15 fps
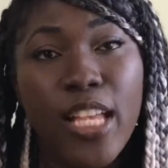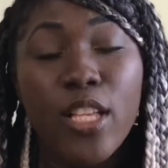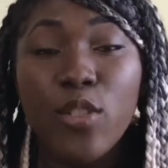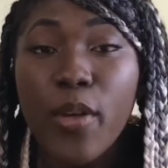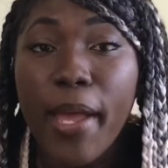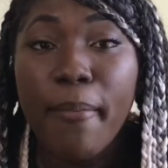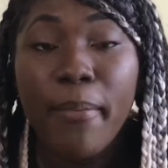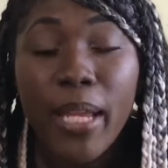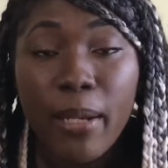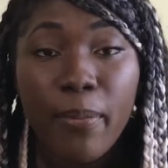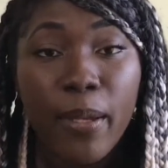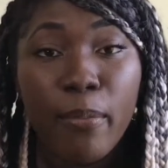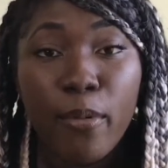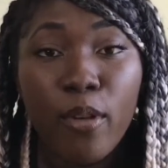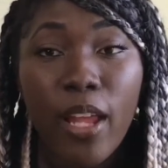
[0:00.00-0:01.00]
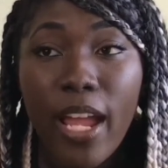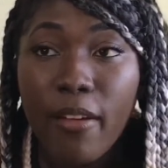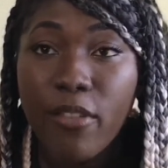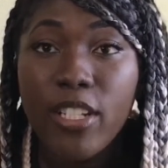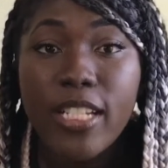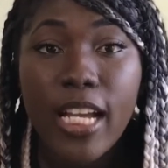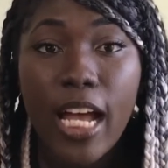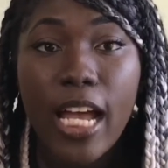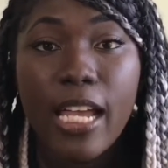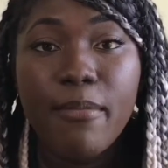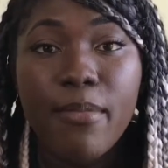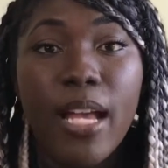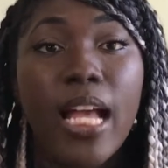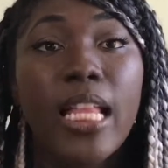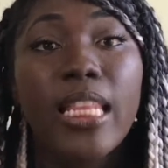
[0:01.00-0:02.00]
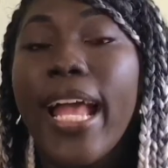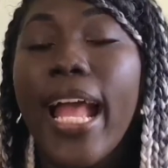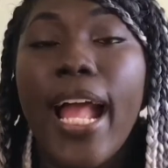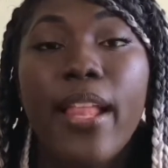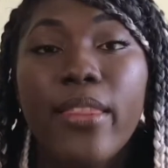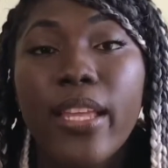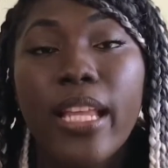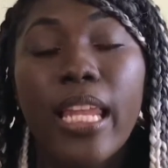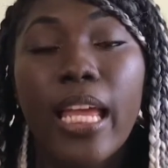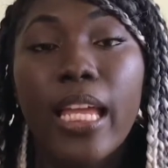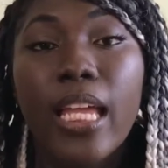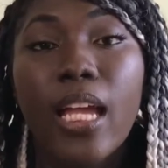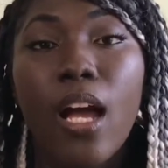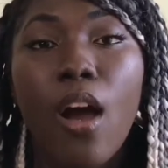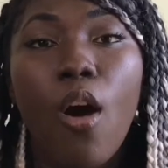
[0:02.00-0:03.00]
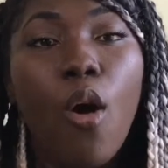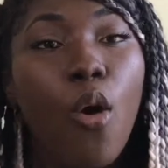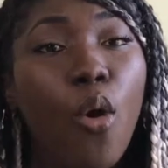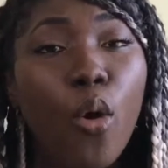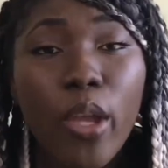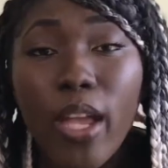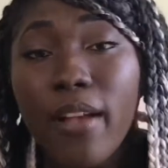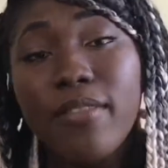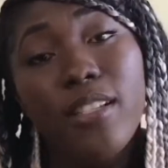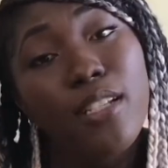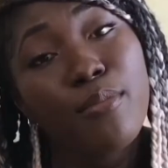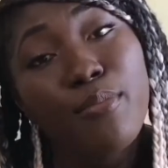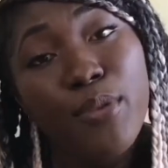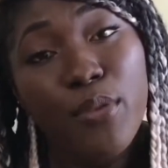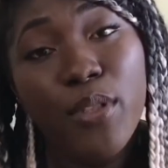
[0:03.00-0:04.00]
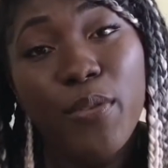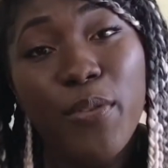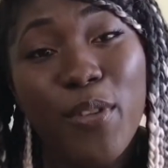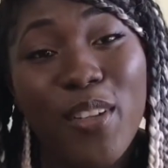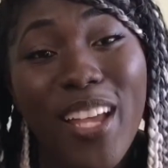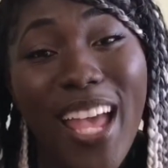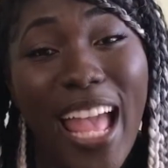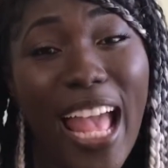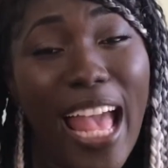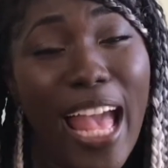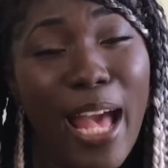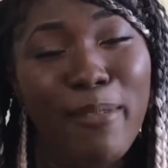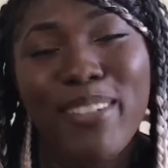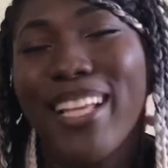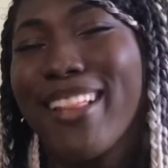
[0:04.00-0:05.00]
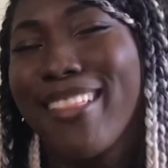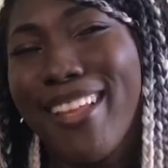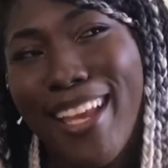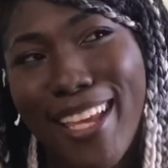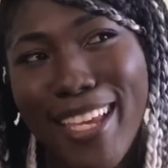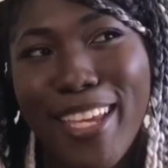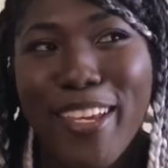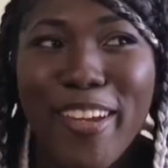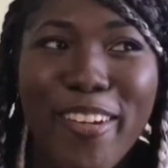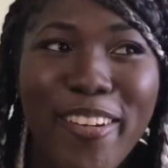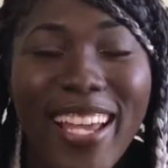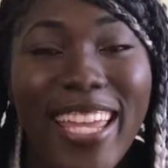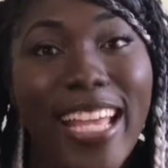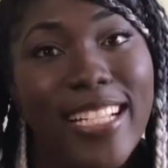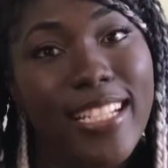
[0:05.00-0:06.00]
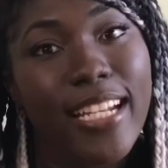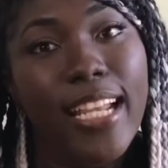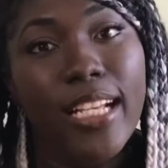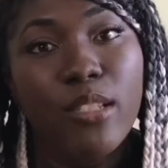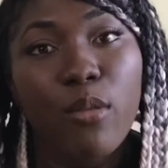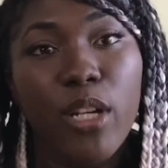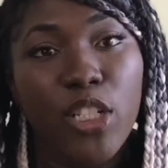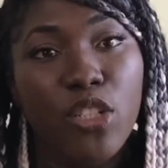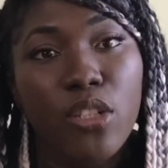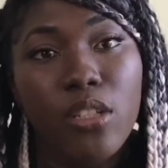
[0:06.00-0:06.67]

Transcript: So I meet people every time and they're like, oh, you have such beautiful hair. I'm like, thank you. Guess the next question.